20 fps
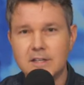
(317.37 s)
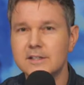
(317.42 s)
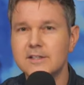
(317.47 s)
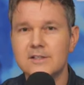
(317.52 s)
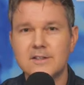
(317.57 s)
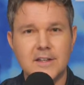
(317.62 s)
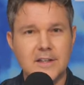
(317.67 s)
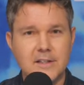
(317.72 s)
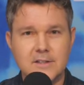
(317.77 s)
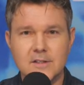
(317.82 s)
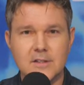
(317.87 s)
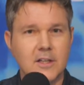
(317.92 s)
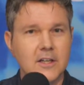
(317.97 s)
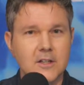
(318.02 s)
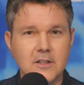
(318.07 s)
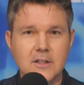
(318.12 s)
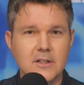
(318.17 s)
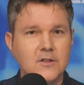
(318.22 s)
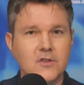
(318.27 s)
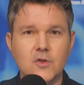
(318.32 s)
I just think it's
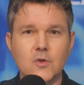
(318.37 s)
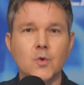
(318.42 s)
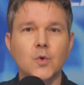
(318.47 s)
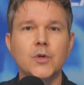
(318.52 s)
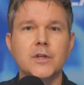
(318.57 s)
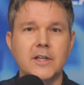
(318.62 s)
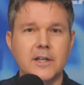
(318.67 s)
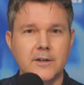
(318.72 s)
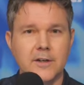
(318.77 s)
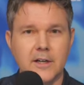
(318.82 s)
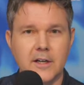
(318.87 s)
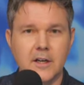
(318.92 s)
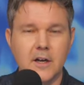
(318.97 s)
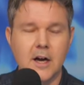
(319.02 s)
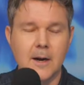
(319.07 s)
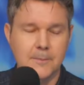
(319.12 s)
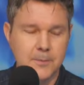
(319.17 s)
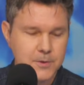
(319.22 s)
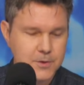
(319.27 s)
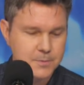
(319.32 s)
an extraordinary
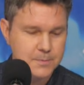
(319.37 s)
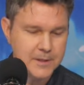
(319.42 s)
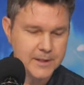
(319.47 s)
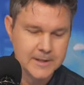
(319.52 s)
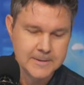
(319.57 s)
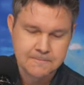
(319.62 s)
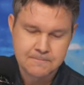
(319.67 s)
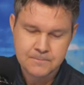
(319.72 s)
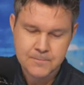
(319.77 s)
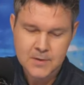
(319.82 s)
accomplishment,